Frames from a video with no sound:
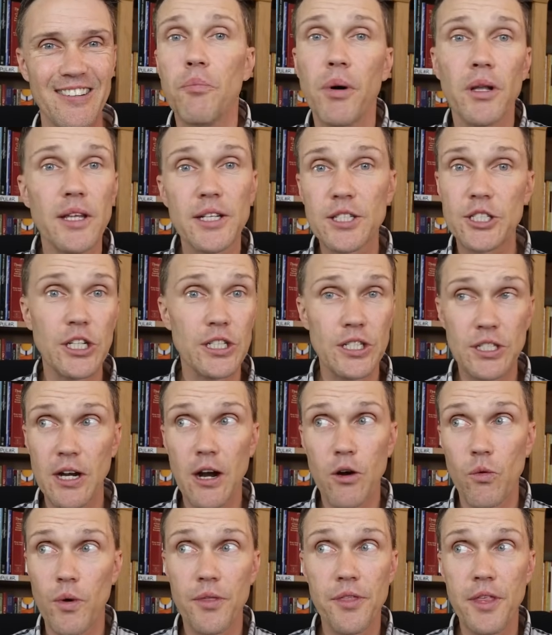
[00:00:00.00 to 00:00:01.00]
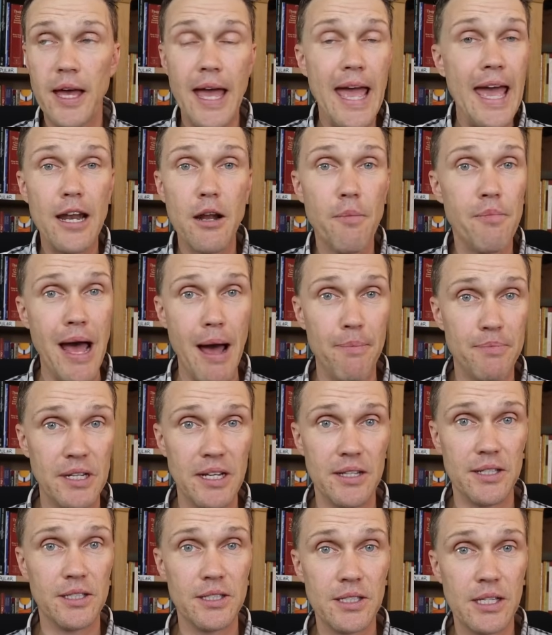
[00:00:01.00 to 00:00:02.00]
But let's just start with the
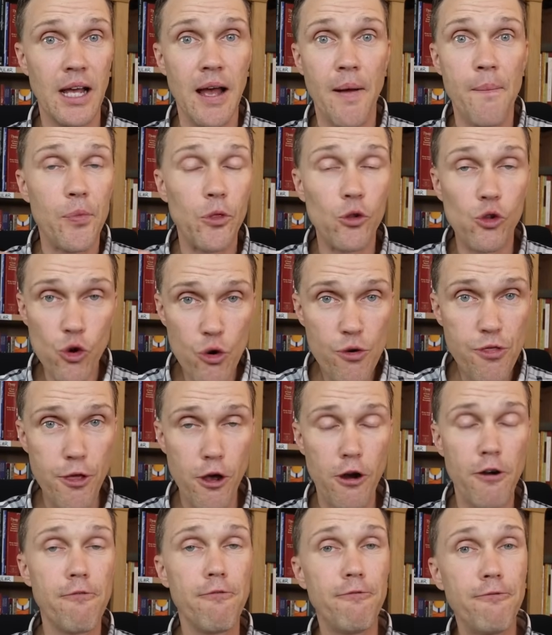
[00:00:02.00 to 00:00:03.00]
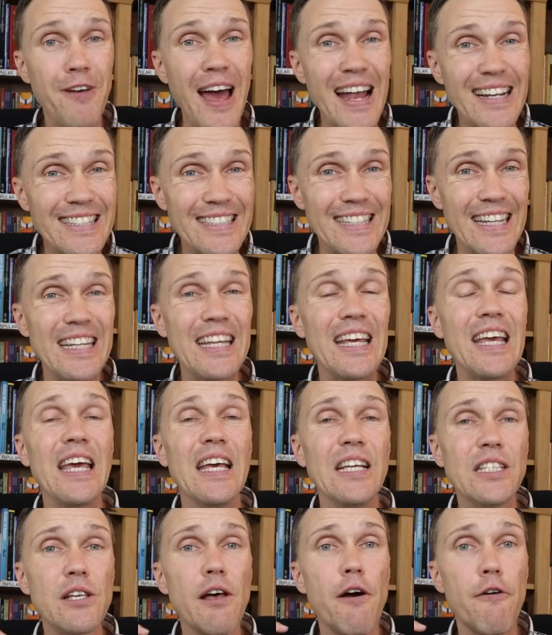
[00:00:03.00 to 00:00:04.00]
Anabaptists. Luther vented
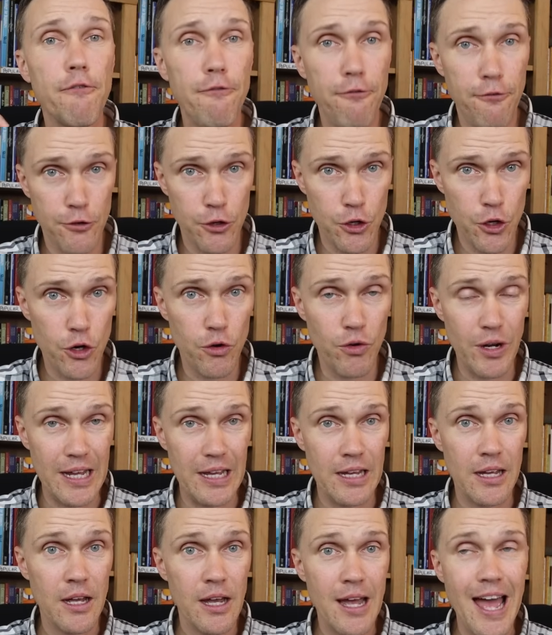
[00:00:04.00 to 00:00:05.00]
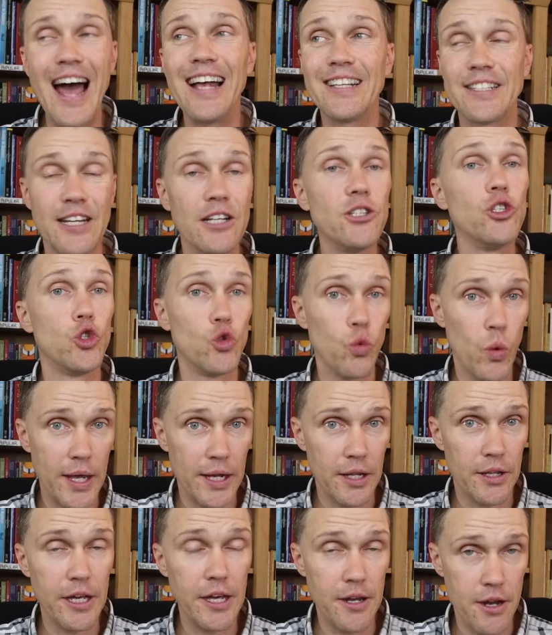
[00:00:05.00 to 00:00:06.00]
his fury as did
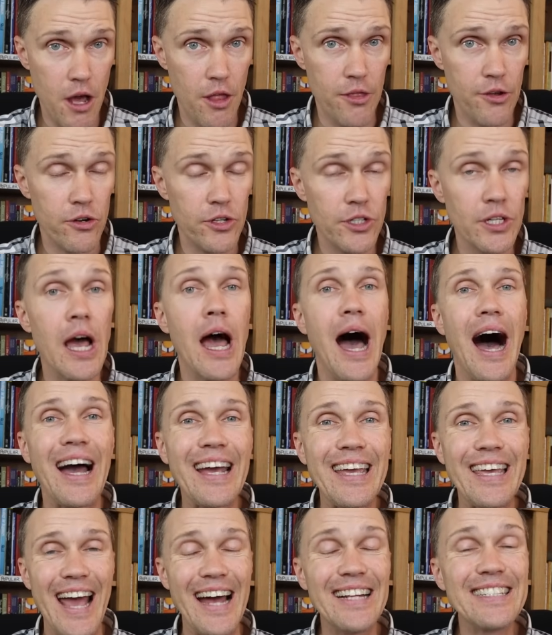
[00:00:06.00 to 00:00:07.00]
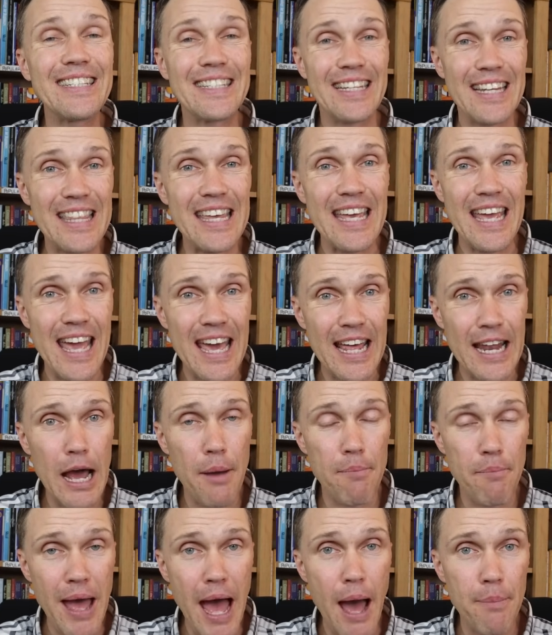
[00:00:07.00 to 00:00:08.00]
Zwingli and others, against the
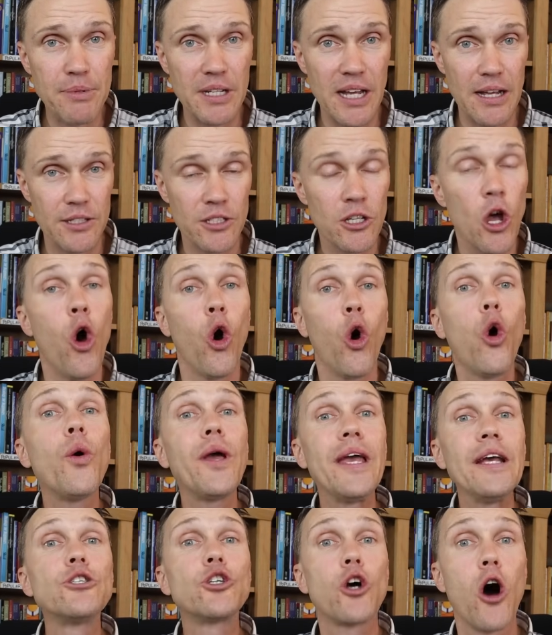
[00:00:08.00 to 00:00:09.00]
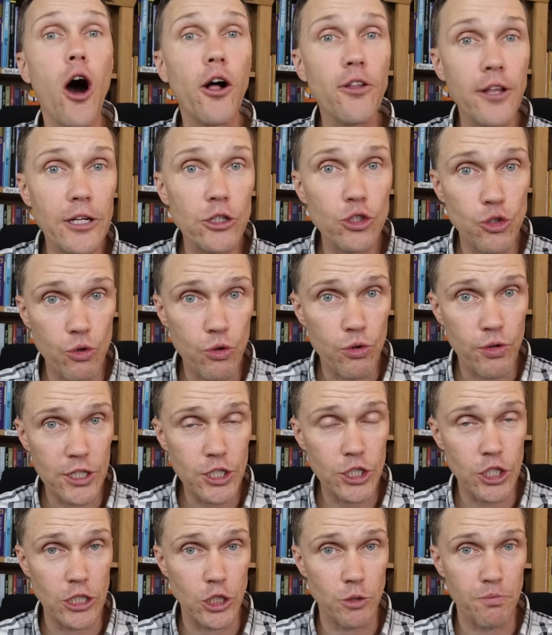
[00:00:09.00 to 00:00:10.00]
Anabaptists, who he's calling true
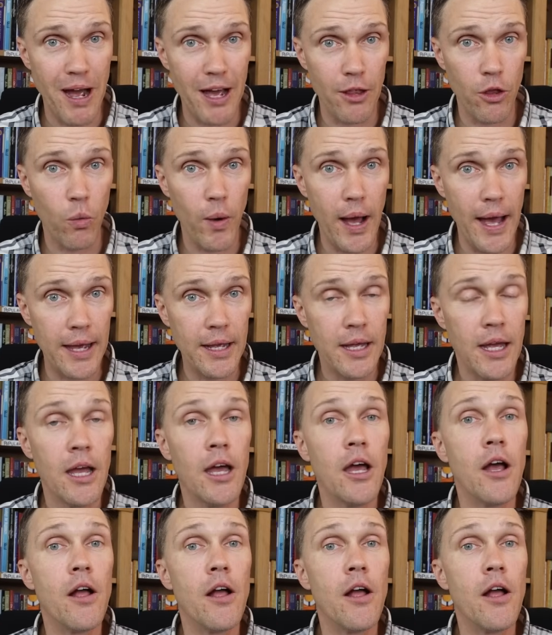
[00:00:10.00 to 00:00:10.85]
Christians, by the way.